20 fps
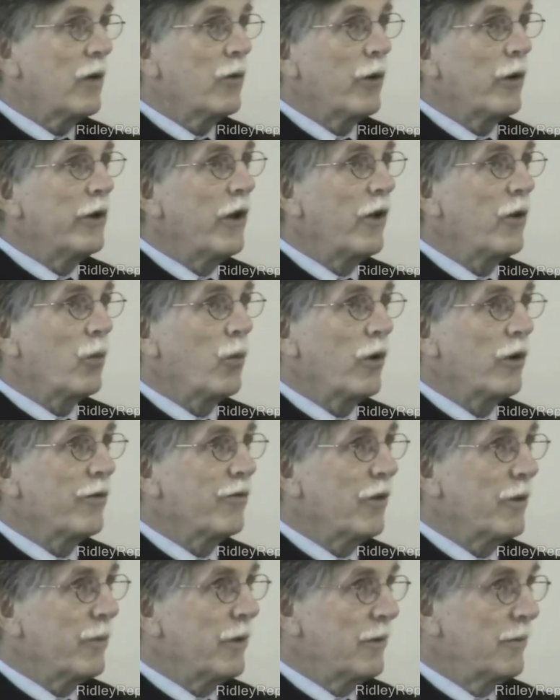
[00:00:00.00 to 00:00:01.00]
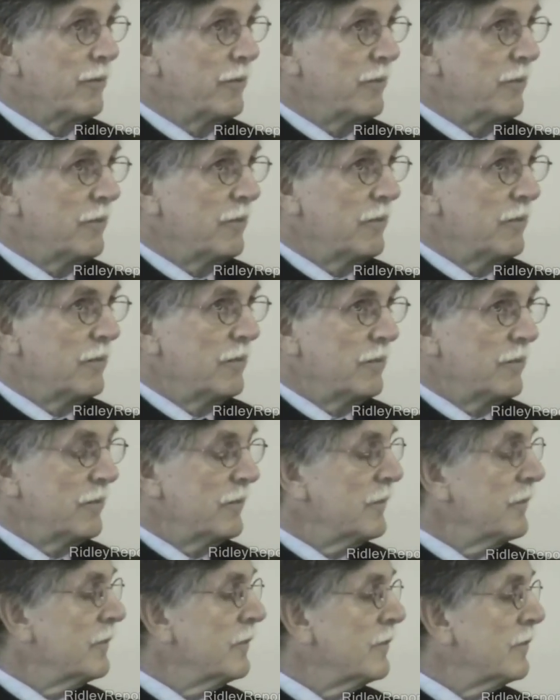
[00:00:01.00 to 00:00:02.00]
Why even bother to email
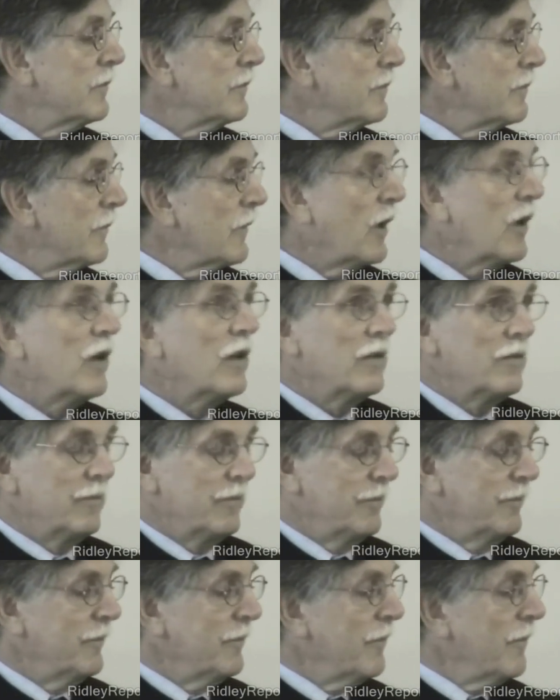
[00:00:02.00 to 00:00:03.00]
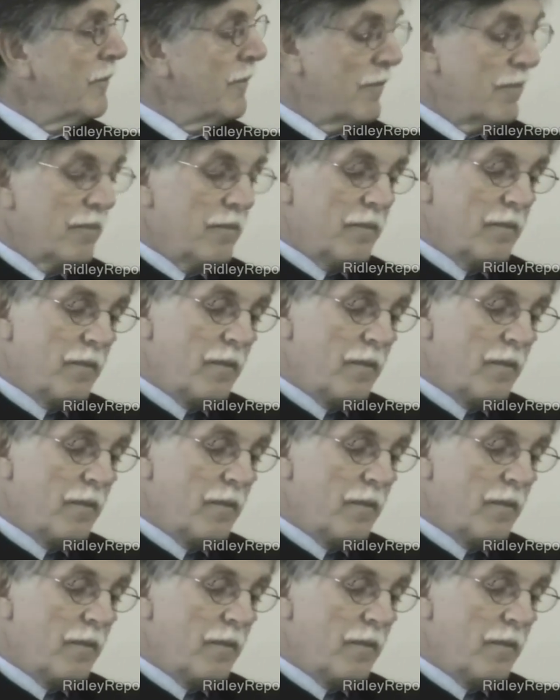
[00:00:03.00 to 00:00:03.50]
me if you're just going to